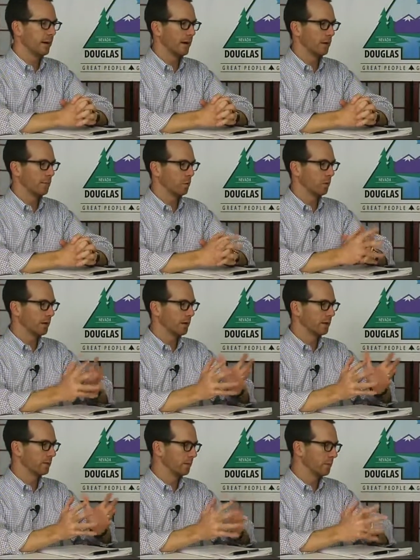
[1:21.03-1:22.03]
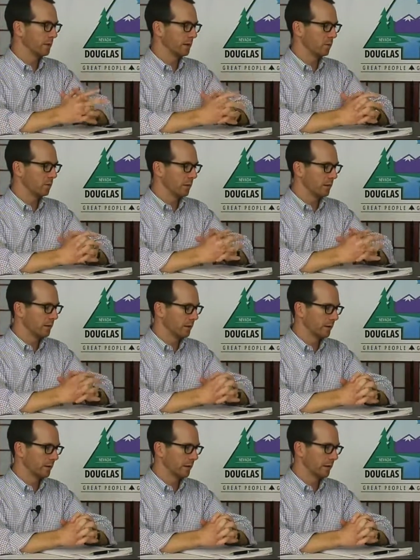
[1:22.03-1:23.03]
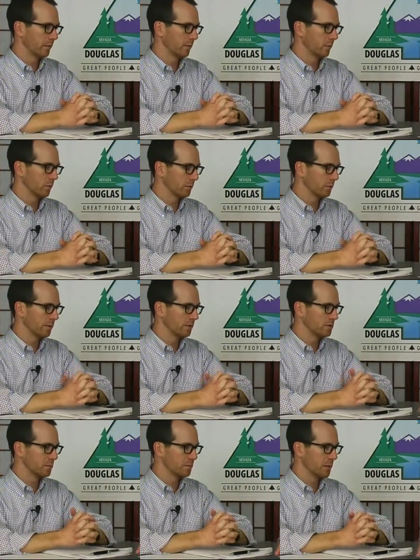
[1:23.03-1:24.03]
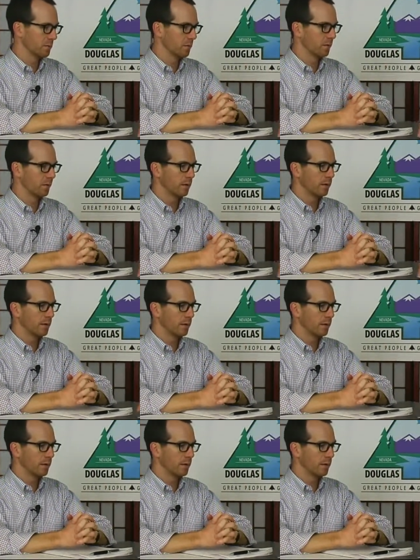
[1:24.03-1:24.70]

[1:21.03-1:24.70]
Um, it went in. The median went in in uh, early to mid September.